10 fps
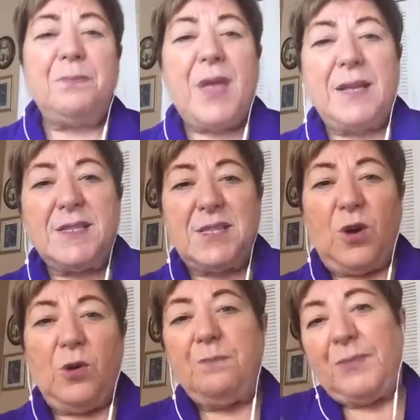And
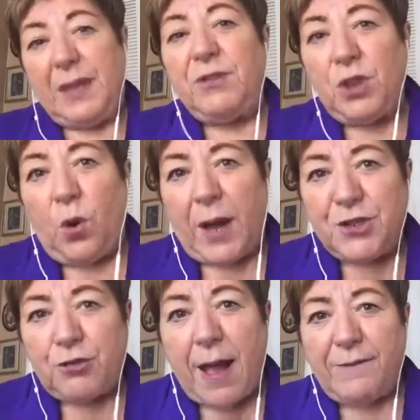so even though I
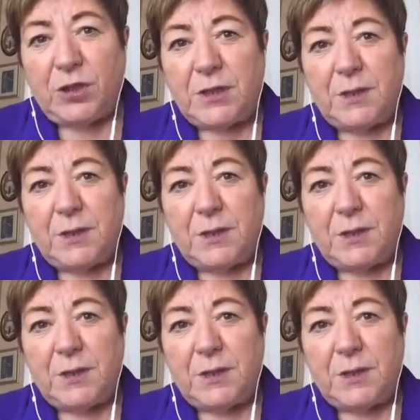traveled,